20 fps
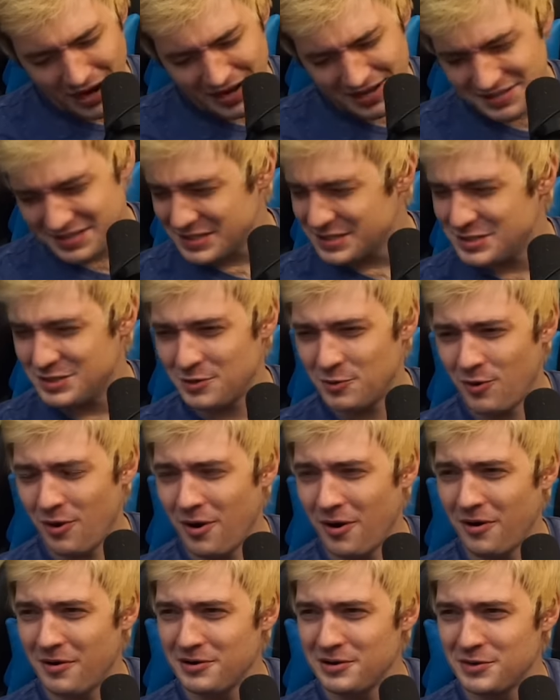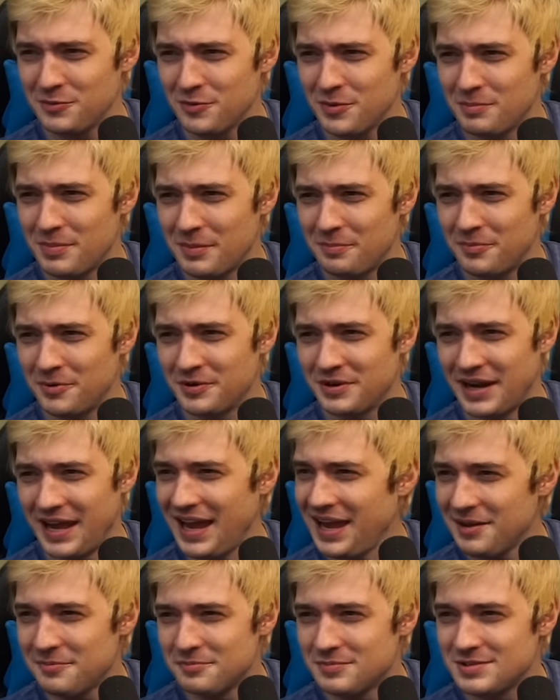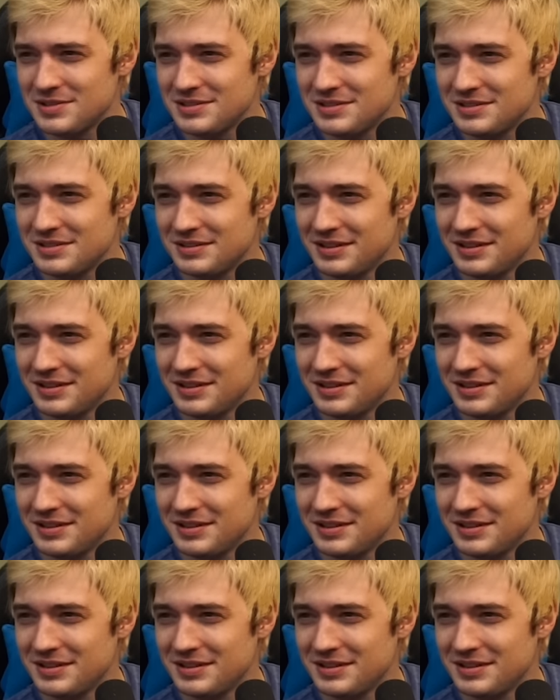is it so hard to remember names?